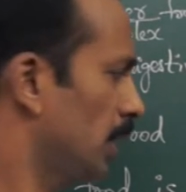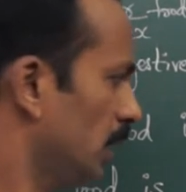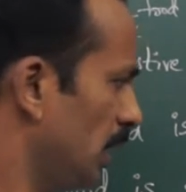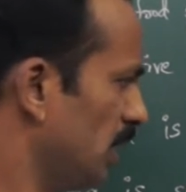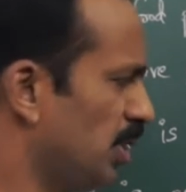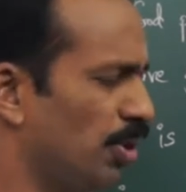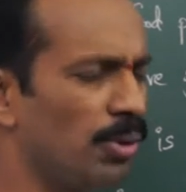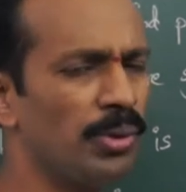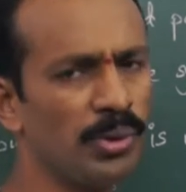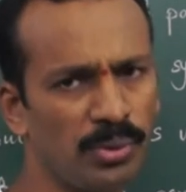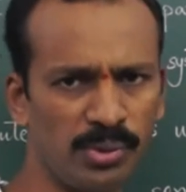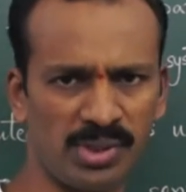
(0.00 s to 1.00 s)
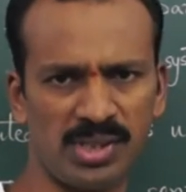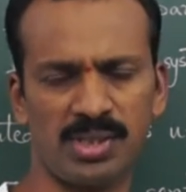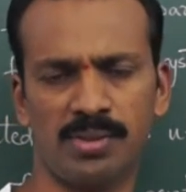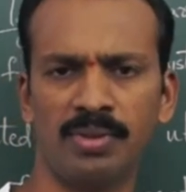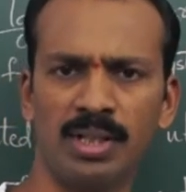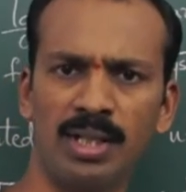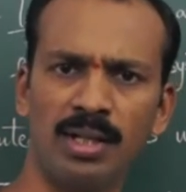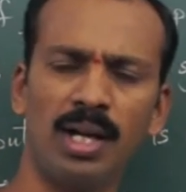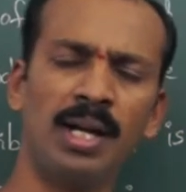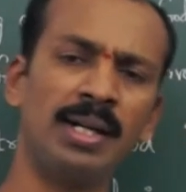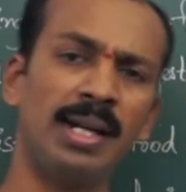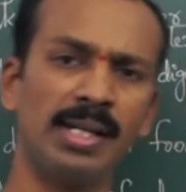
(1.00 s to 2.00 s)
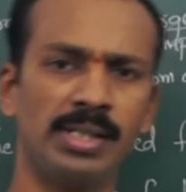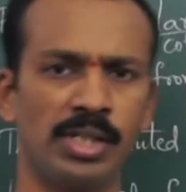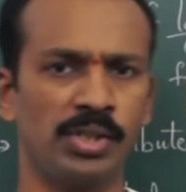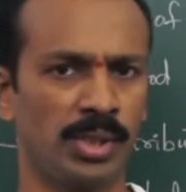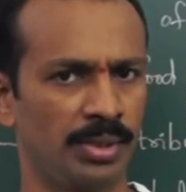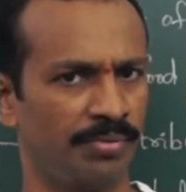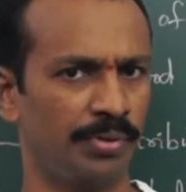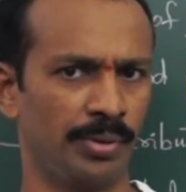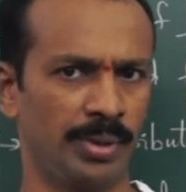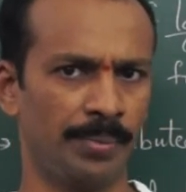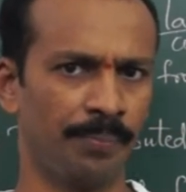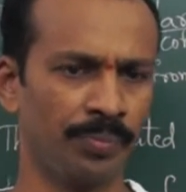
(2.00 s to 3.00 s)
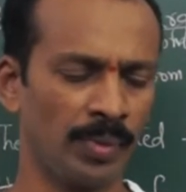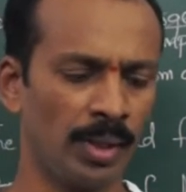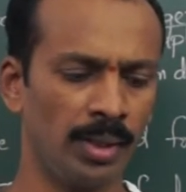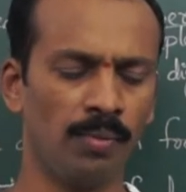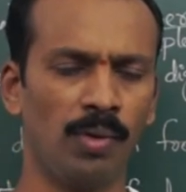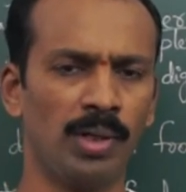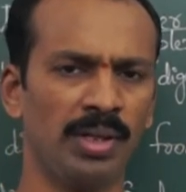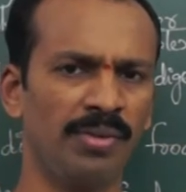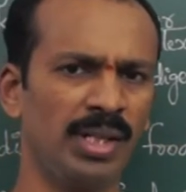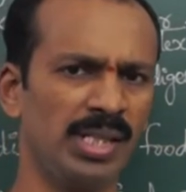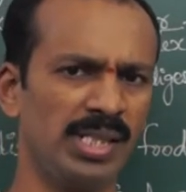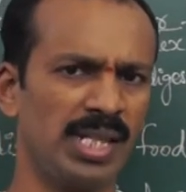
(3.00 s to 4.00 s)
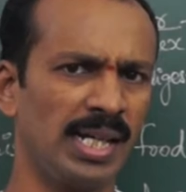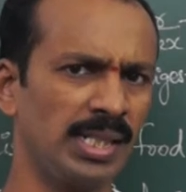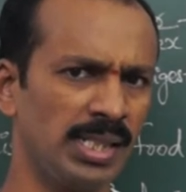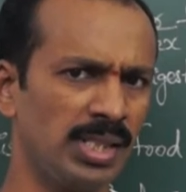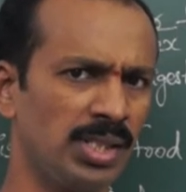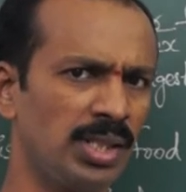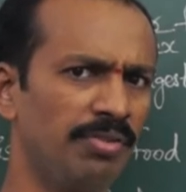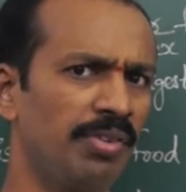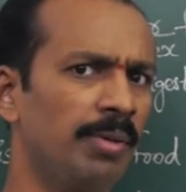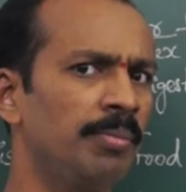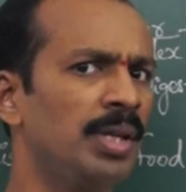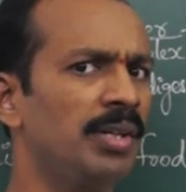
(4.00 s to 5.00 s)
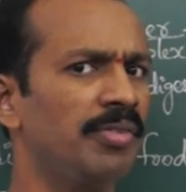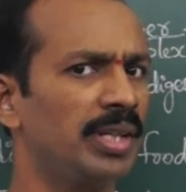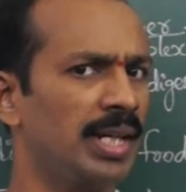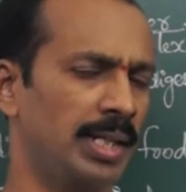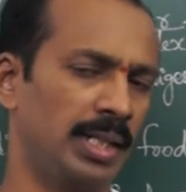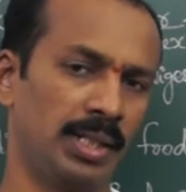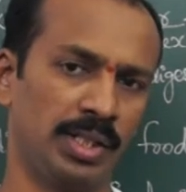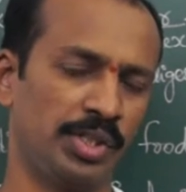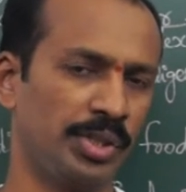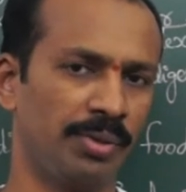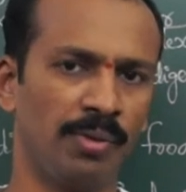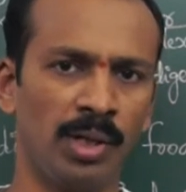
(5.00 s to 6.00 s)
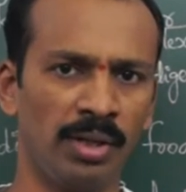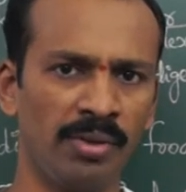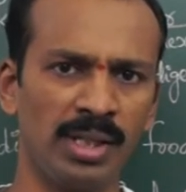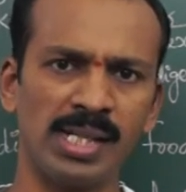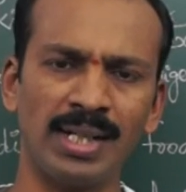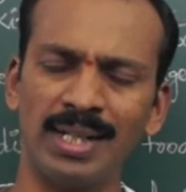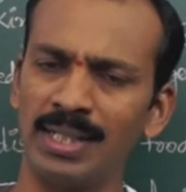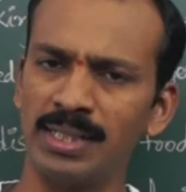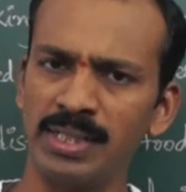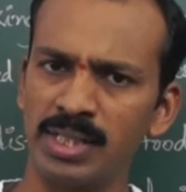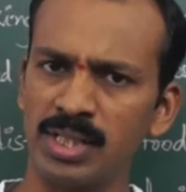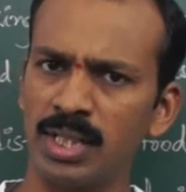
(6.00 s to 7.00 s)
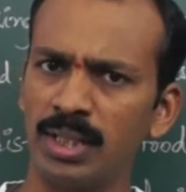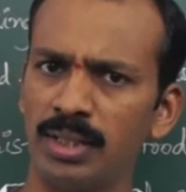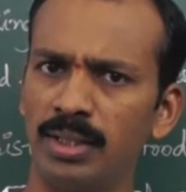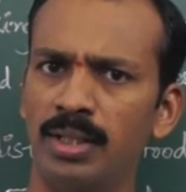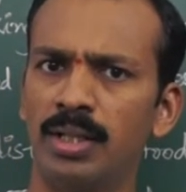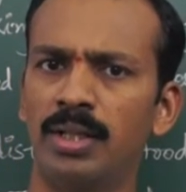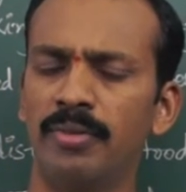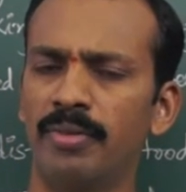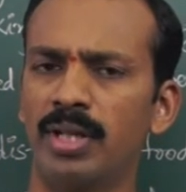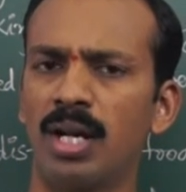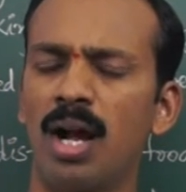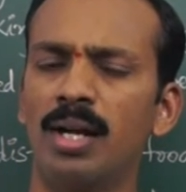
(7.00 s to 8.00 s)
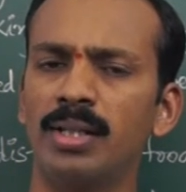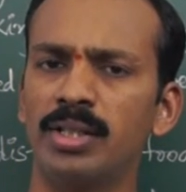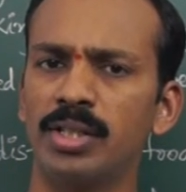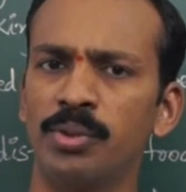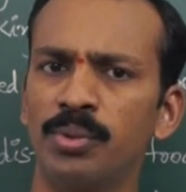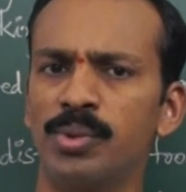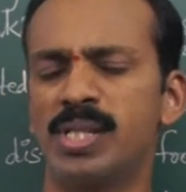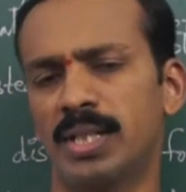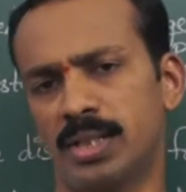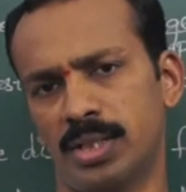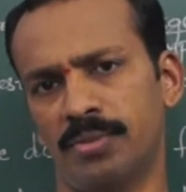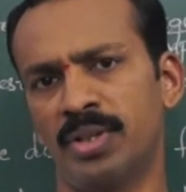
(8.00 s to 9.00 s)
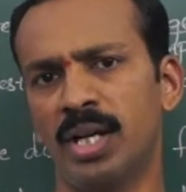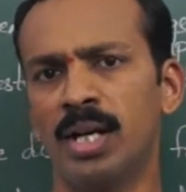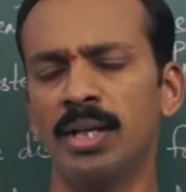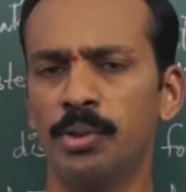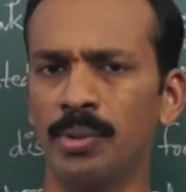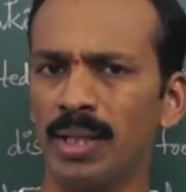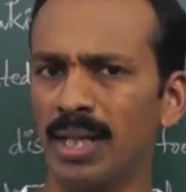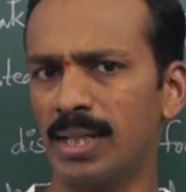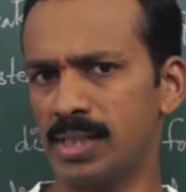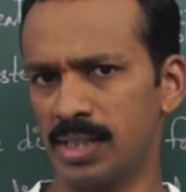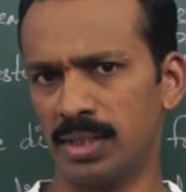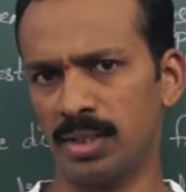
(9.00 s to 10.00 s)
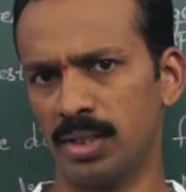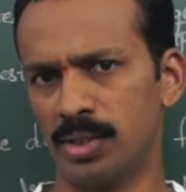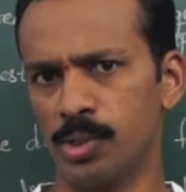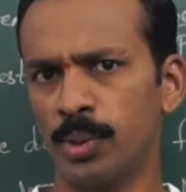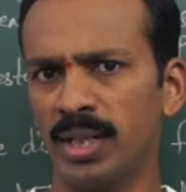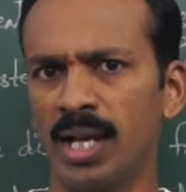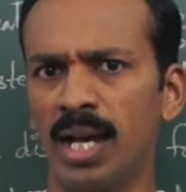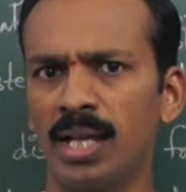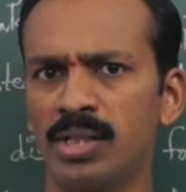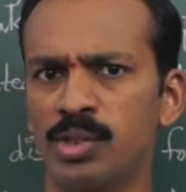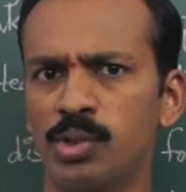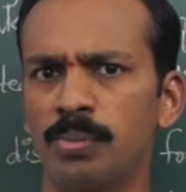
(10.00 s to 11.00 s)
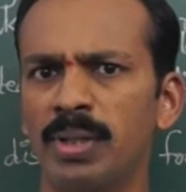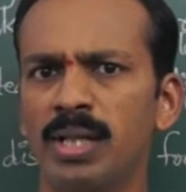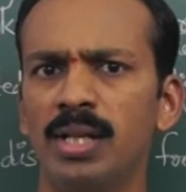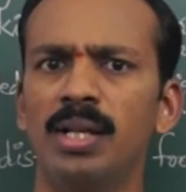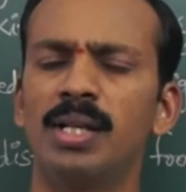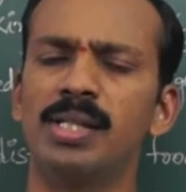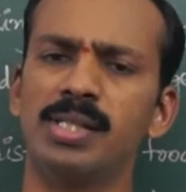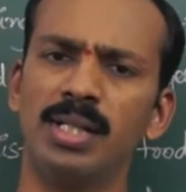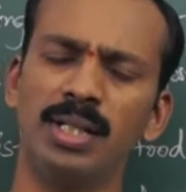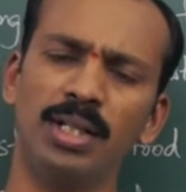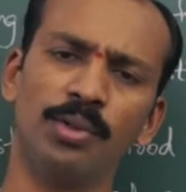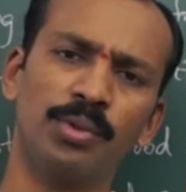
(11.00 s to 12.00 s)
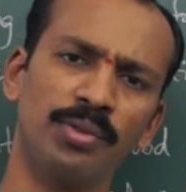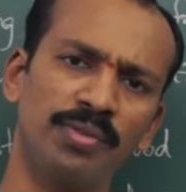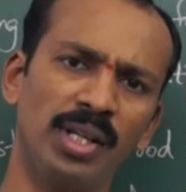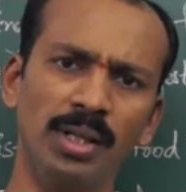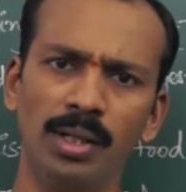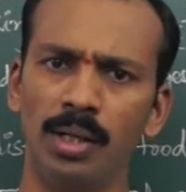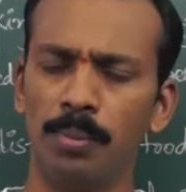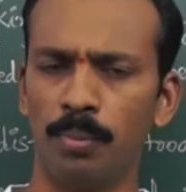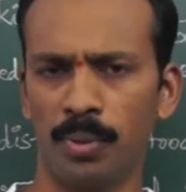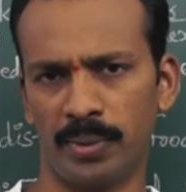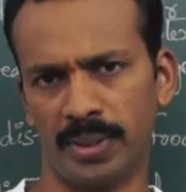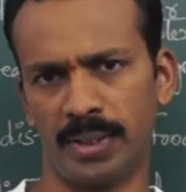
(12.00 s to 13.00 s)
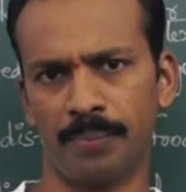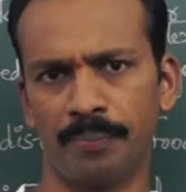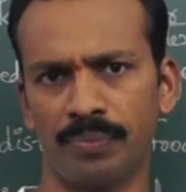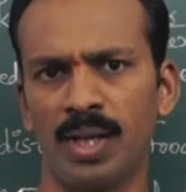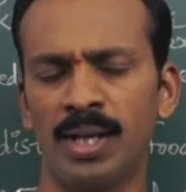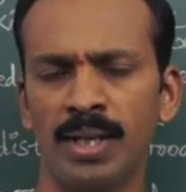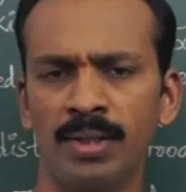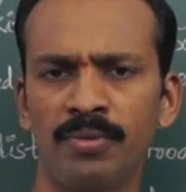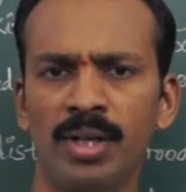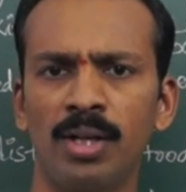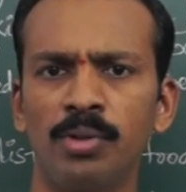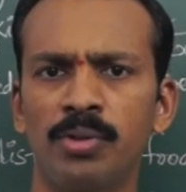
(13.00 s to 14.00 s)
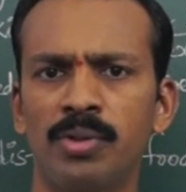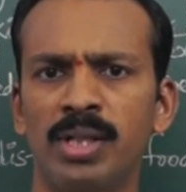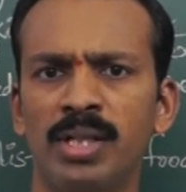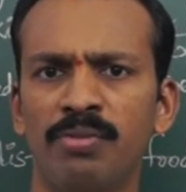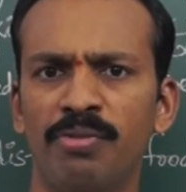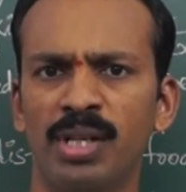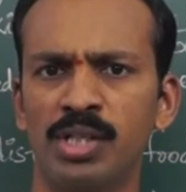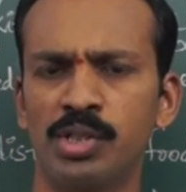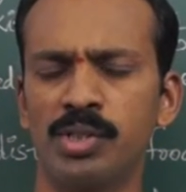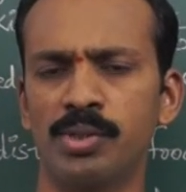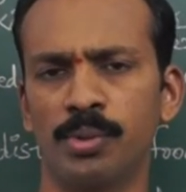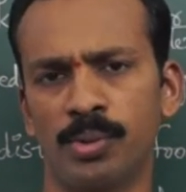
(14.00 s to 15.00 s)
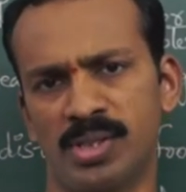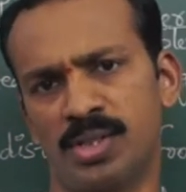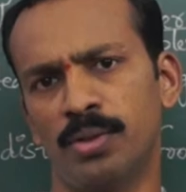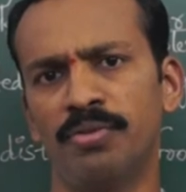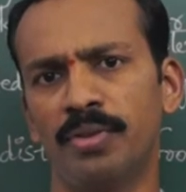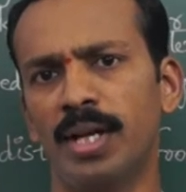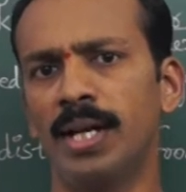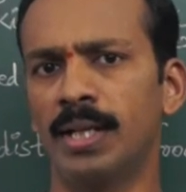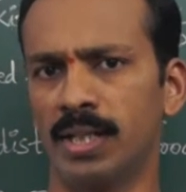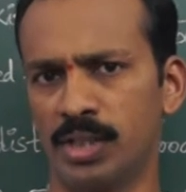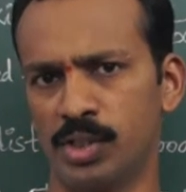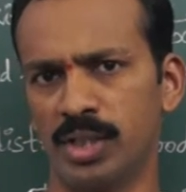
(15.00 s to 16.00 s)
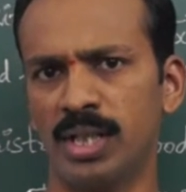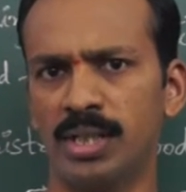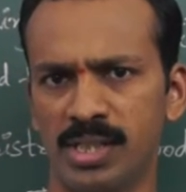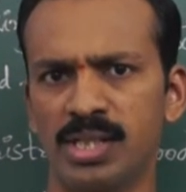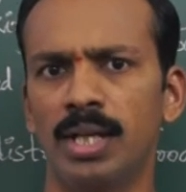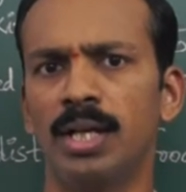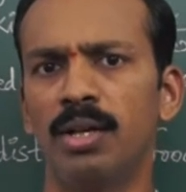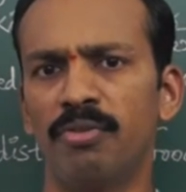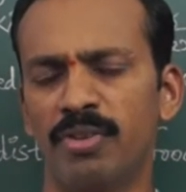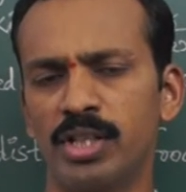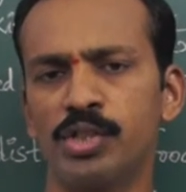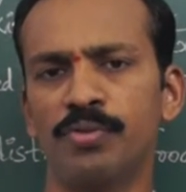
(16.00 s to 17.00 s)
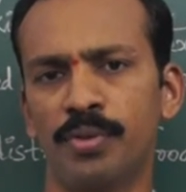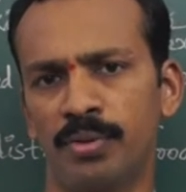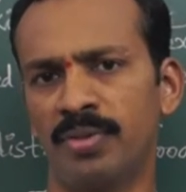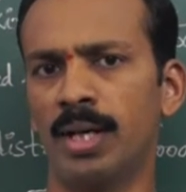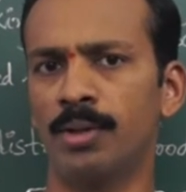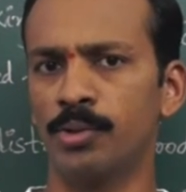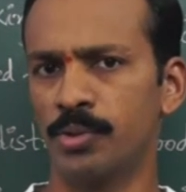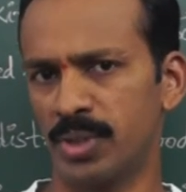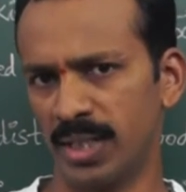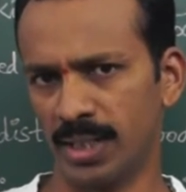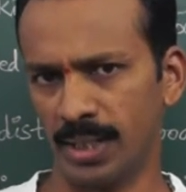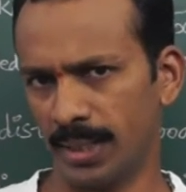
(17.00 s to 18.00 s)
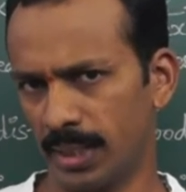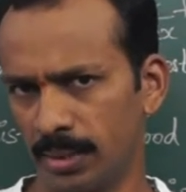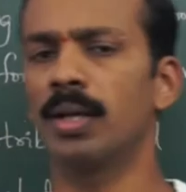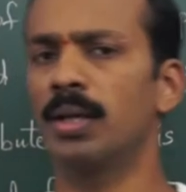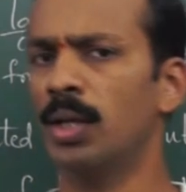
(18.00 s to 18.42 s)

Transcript: There is no use with the undigested food. Whatever is digested, from that we get energy. Whatever is undigested, we can't use it, we can't utilize it. So it has to be sent out of the body. Again, we have to take fresh source of energy, that is fresh food we have to take again.